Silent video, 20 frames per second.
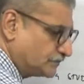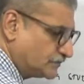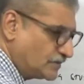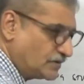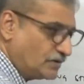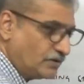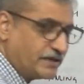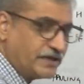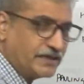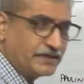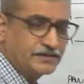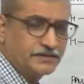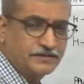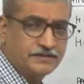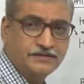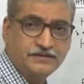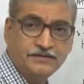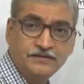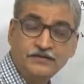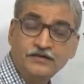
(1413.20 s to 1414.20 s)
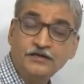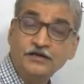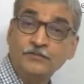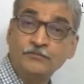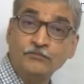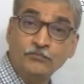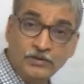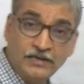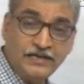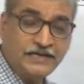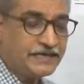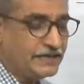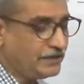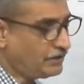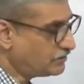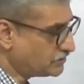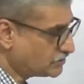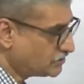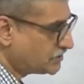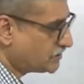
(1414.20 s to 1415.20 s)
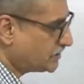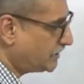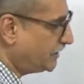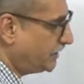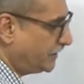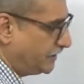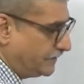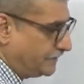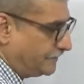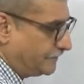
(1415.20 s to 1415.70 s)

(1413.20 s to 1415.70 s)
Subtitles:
Okay. Mulliken also studied.